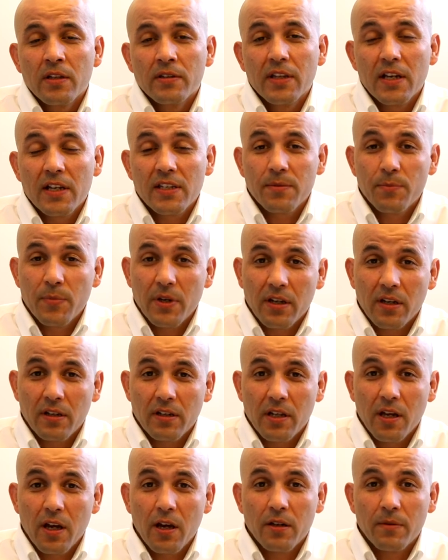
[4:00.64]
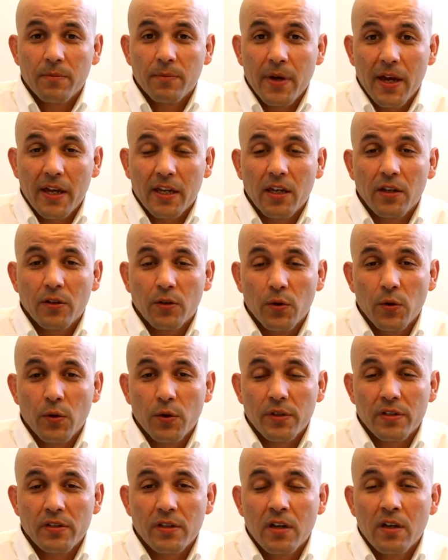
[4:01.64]
does make a loud banging
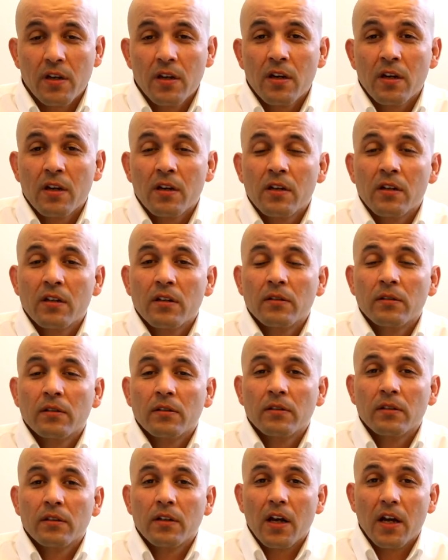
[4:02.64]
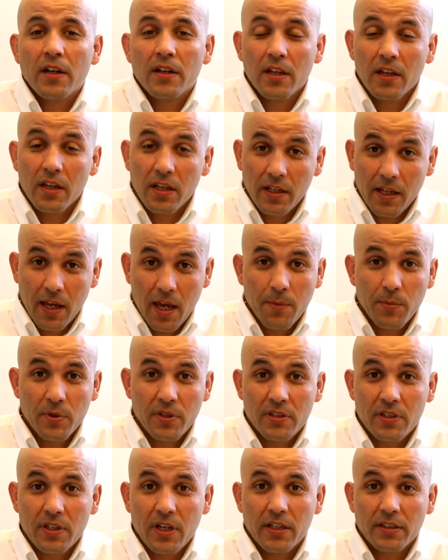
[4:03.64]
noise, and it can be
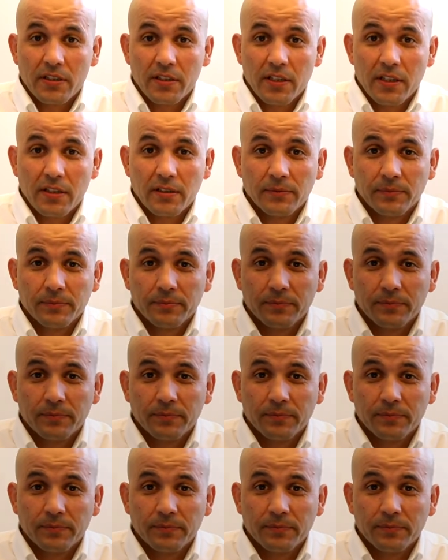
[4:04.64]
startling.